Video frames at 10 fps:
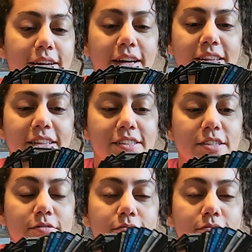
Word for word: I think that's it.